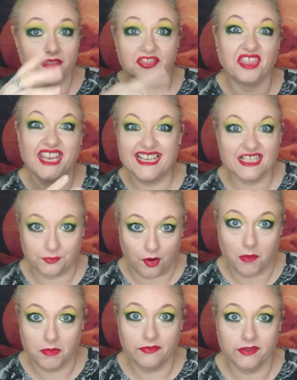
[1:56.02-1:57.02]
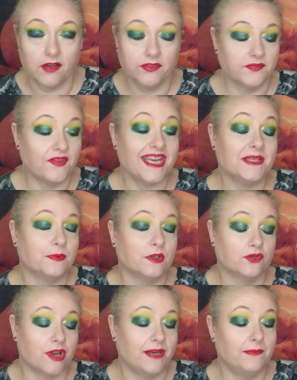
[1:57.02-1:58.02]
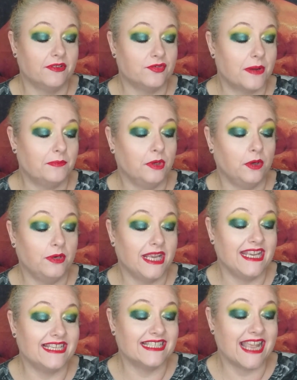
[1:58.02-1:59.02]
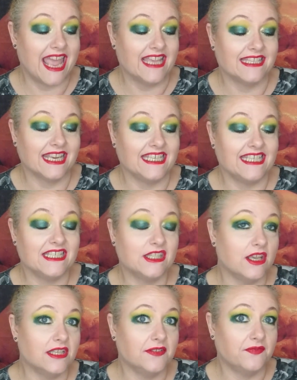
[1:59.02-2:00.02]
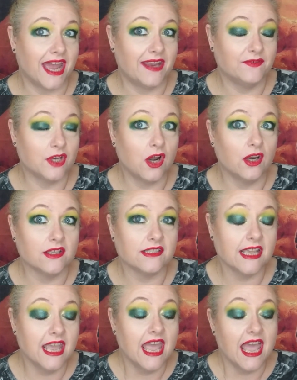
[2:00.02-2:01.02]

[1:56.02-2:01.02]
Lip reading: things from, on the Facebook Trend Mood, it says it is $35.